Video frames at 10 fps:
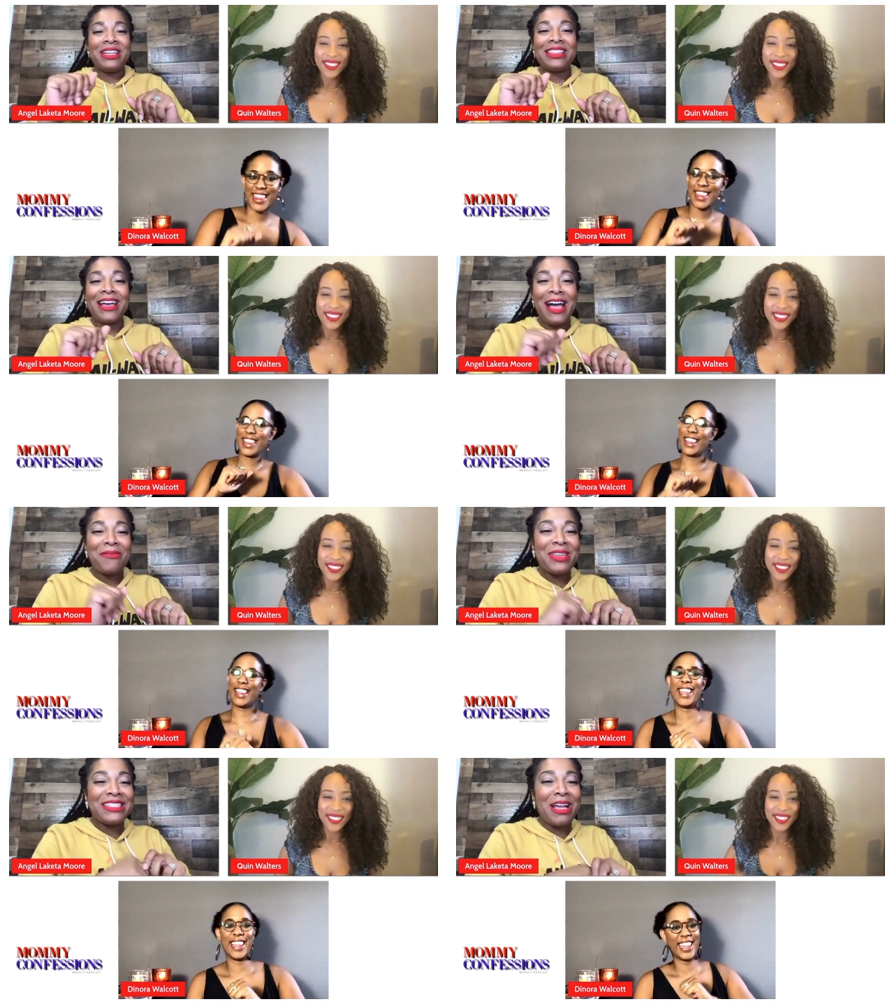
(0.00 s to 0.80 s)
Speaker 1: put it in the
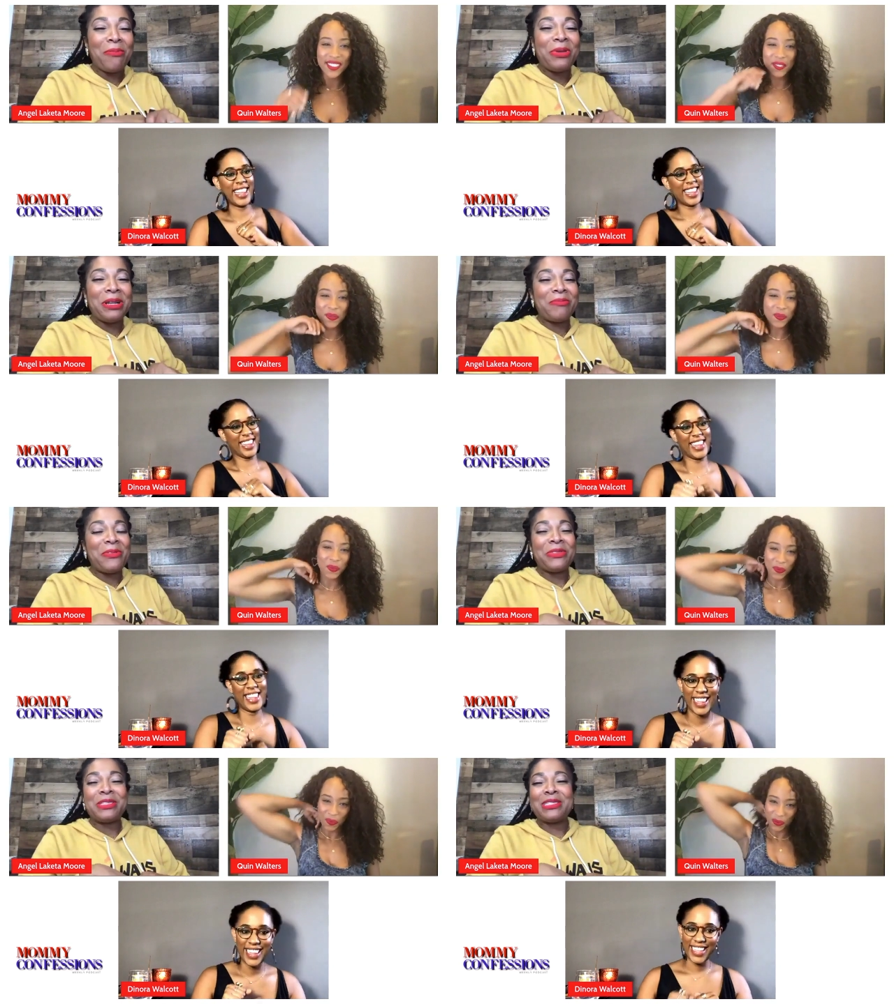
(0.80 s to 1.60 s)
comments. I'll put it
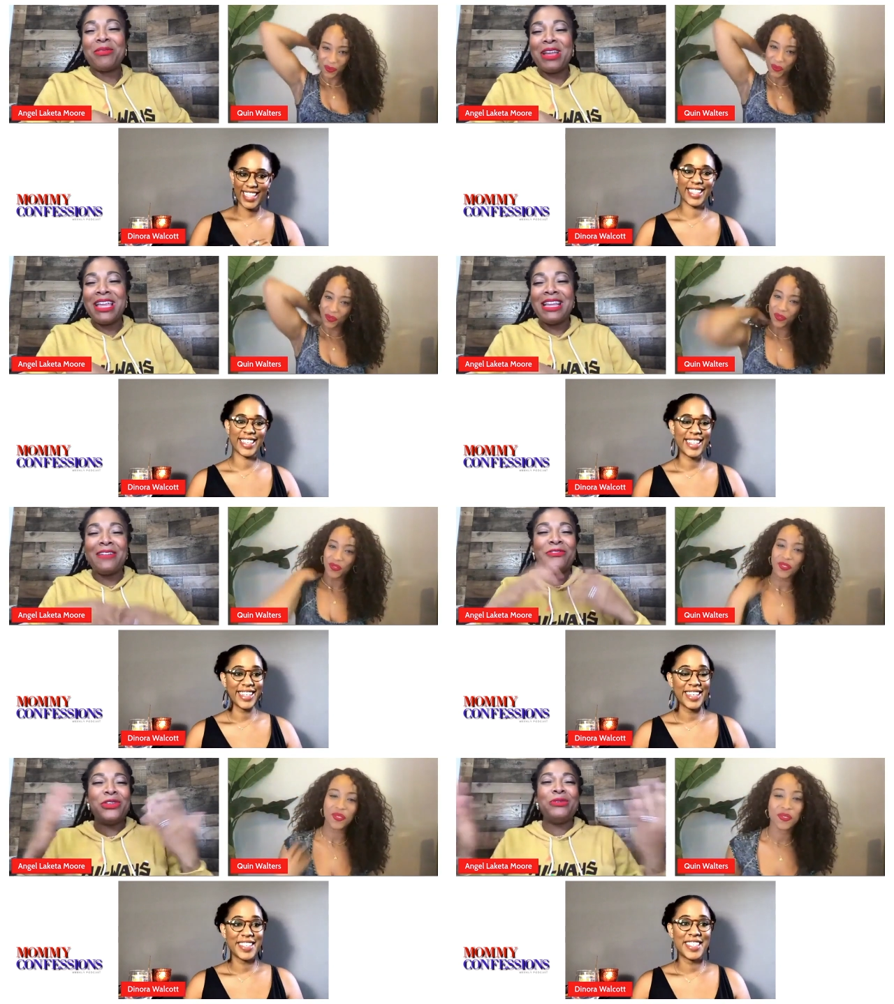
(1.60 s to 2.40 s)
up on the
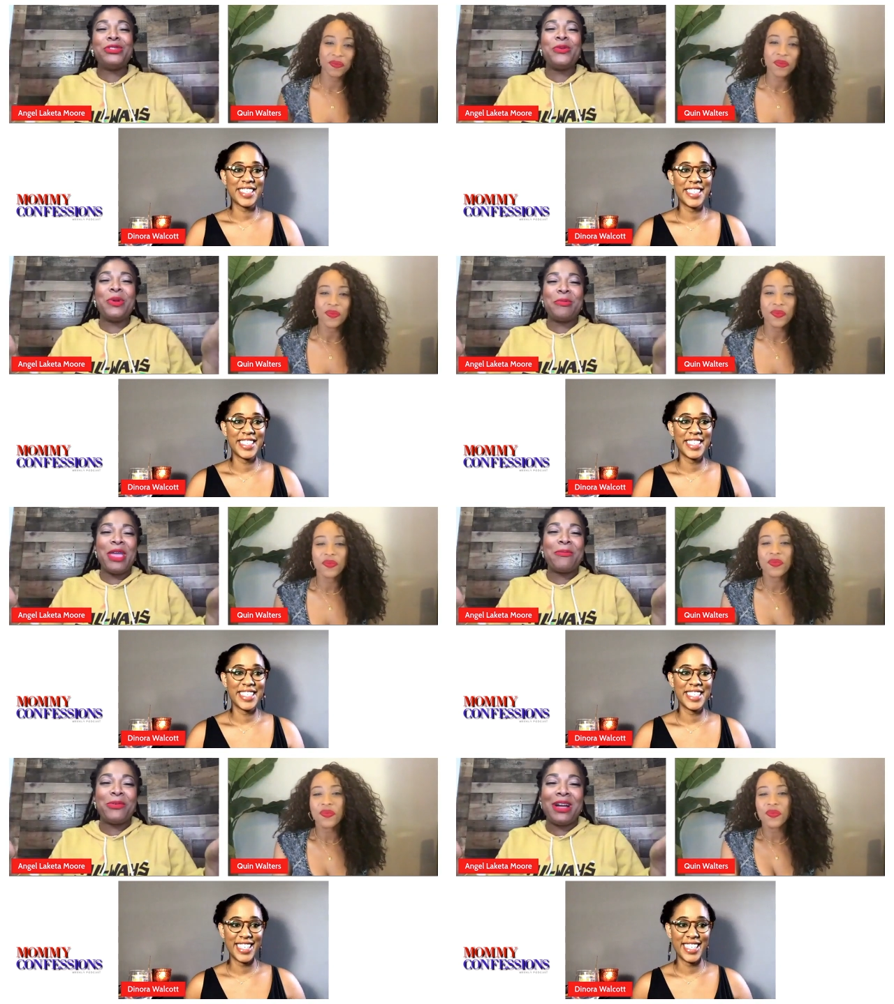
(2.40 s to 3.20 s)
screen. If you too want
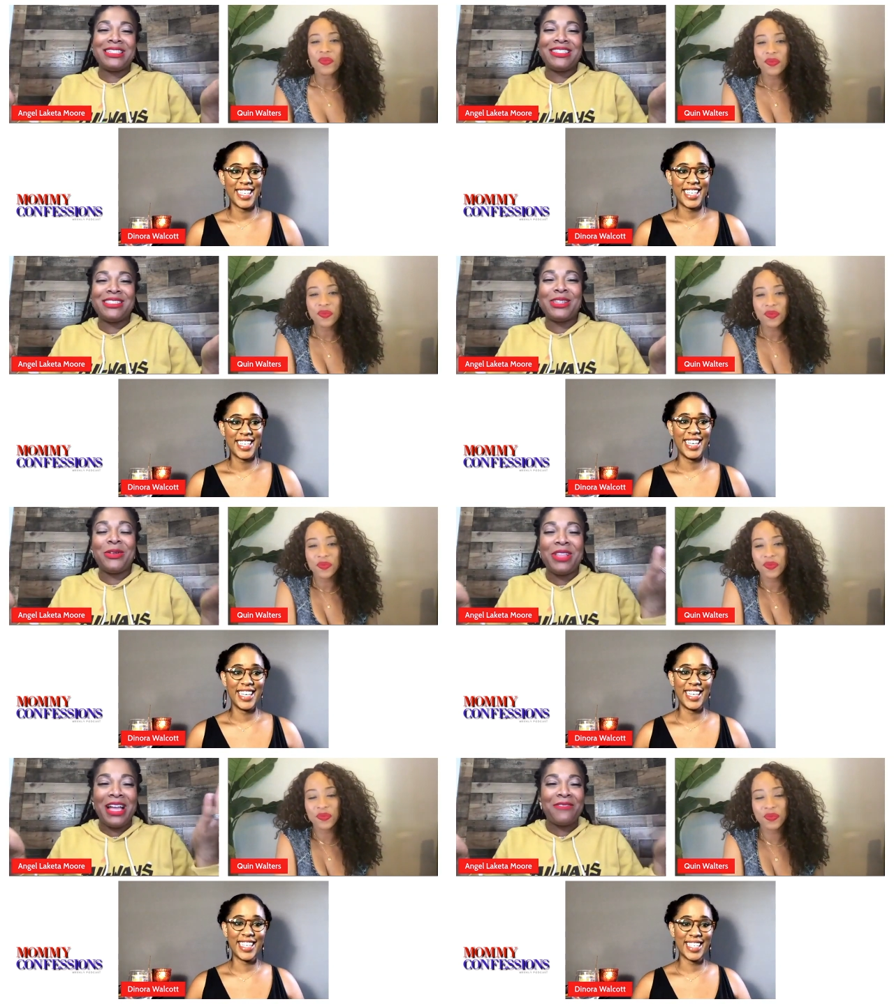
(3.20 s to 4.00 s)
to be able to watch this
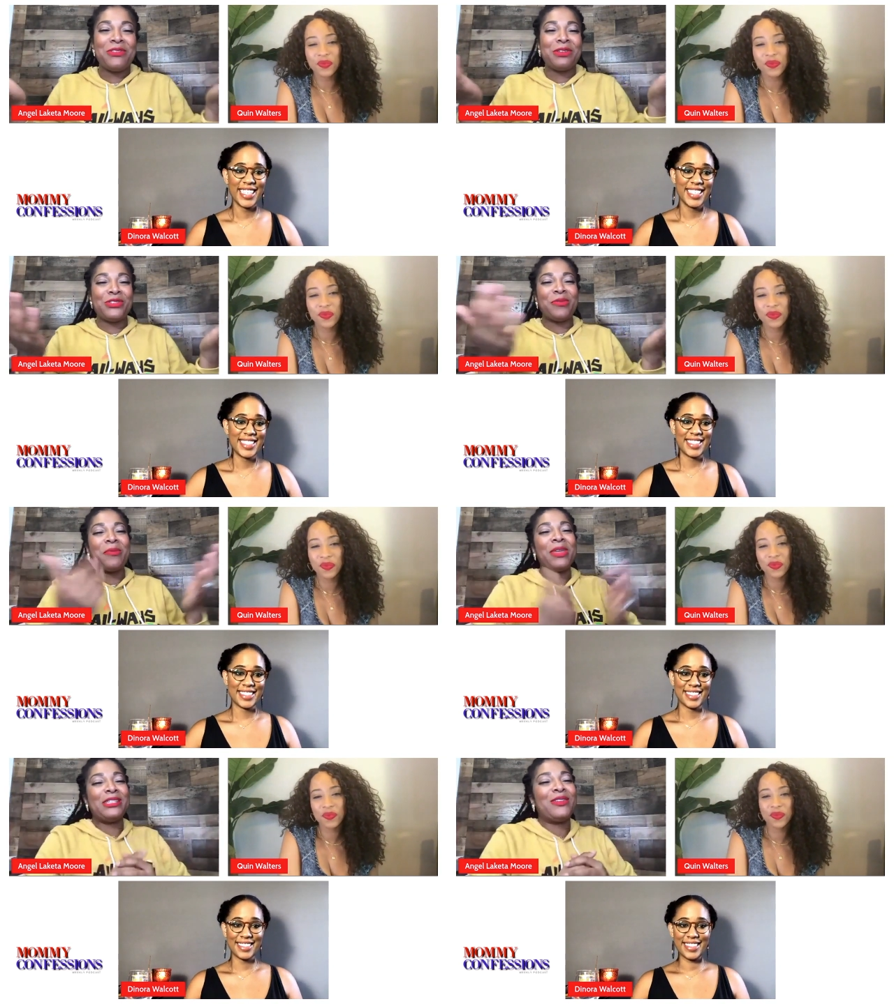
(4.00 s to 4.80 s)
show live, you can join
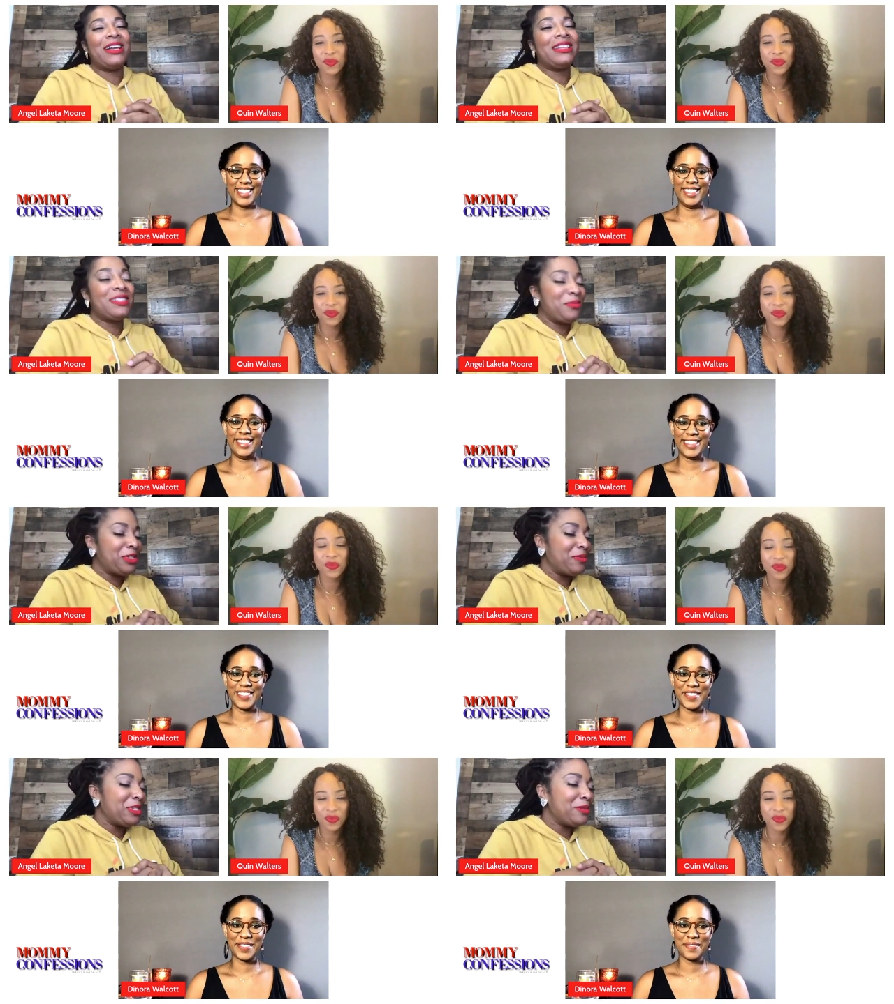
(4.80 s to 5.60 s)
my Patreon at
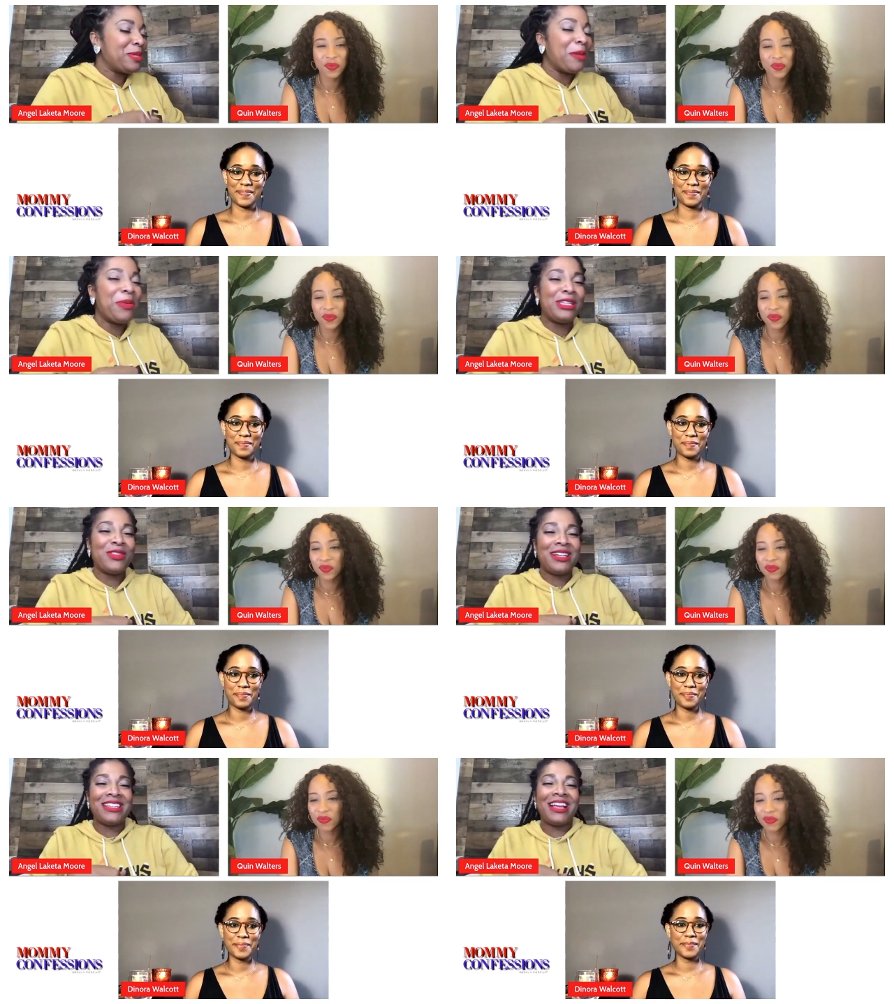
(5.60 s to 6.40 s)

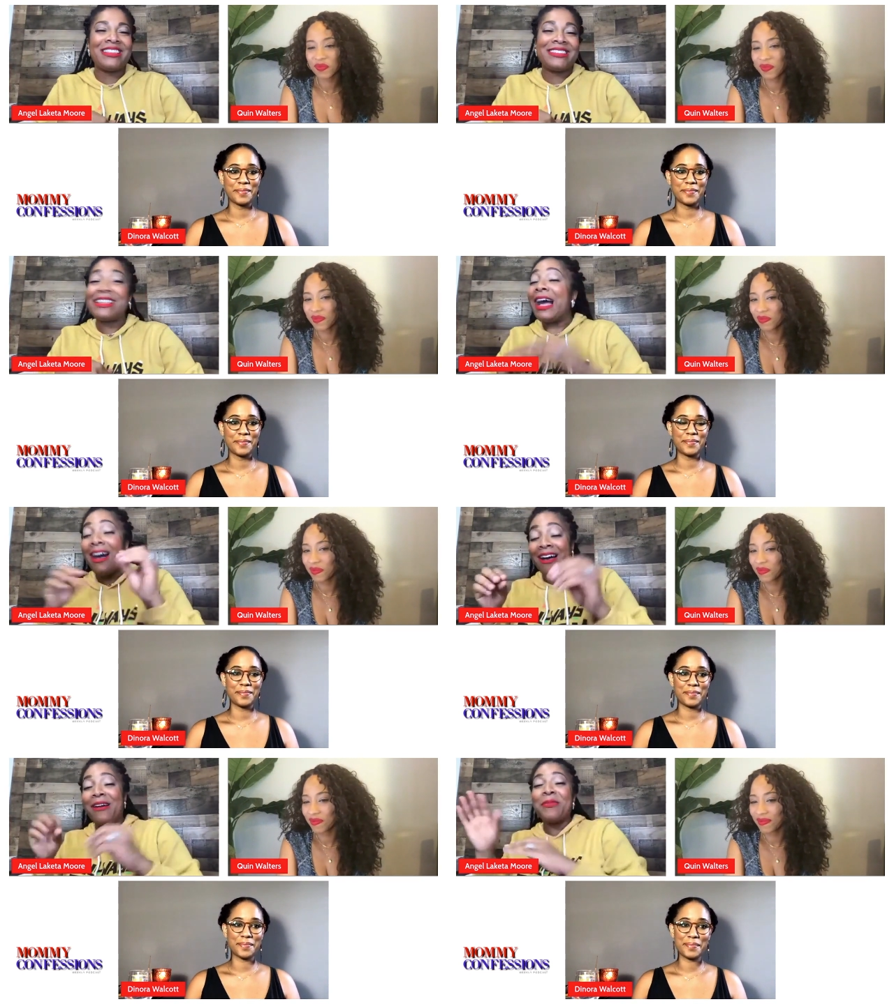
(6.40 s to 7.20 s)

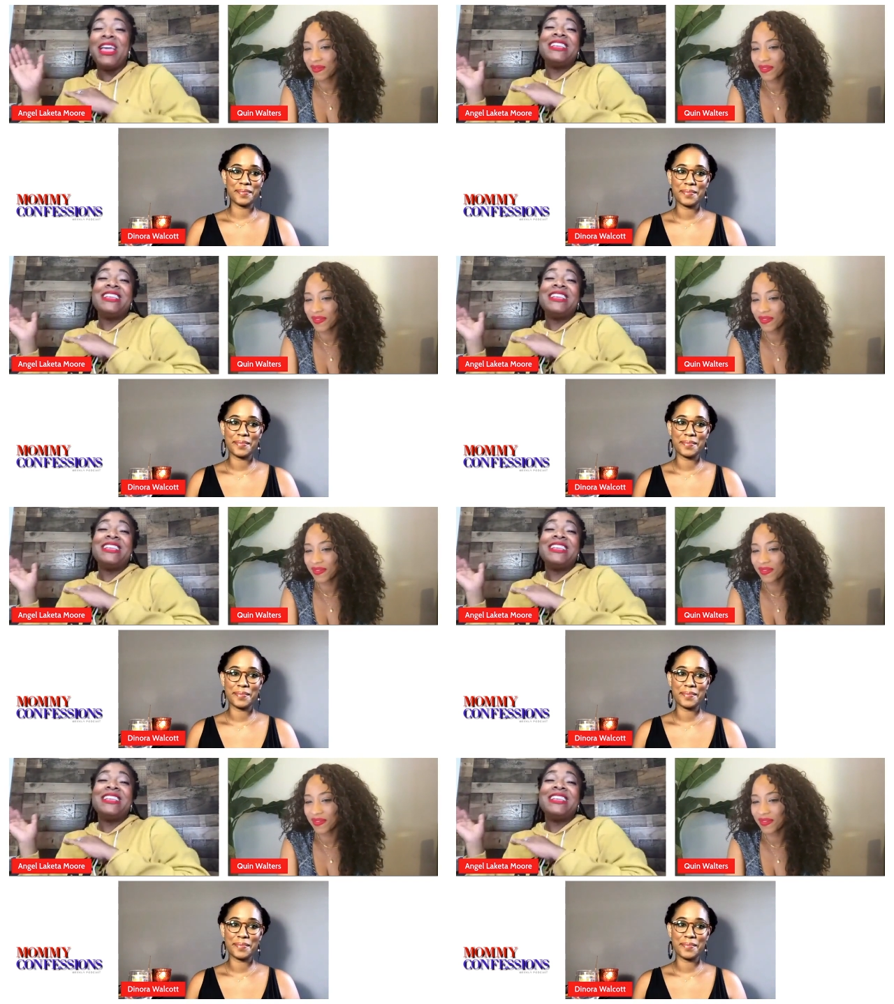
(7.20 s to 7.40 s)
www.patreon.com